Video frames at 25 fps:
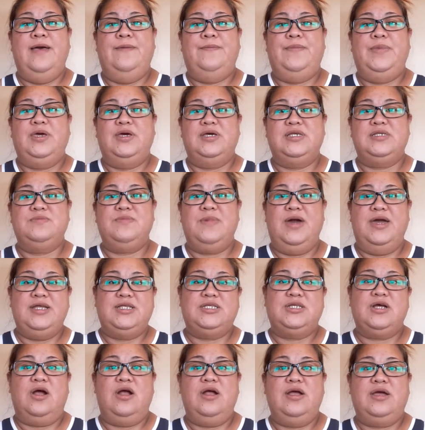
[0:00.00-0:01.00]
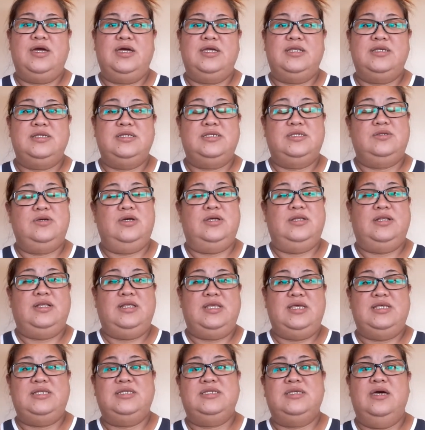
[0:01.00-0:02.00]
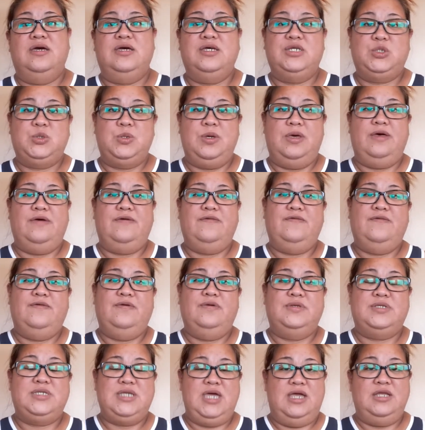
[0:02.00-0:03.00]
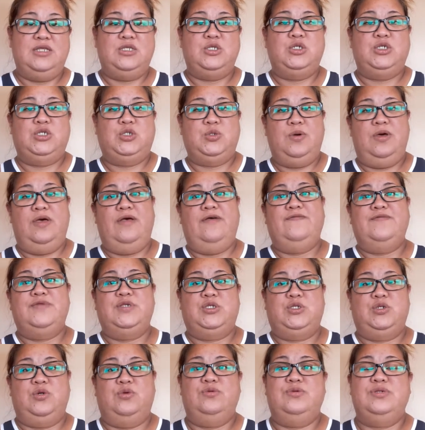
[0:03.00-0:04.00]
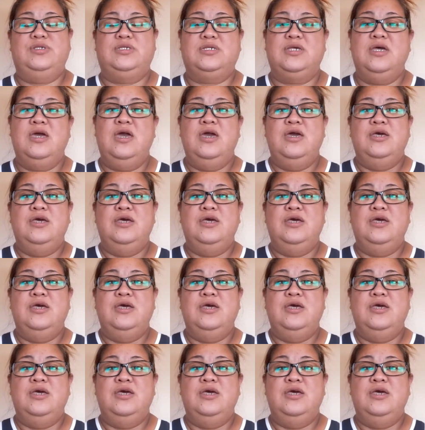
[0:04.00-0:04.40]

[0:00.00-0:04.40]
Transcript: because my target is to at least 10 to 12 stones.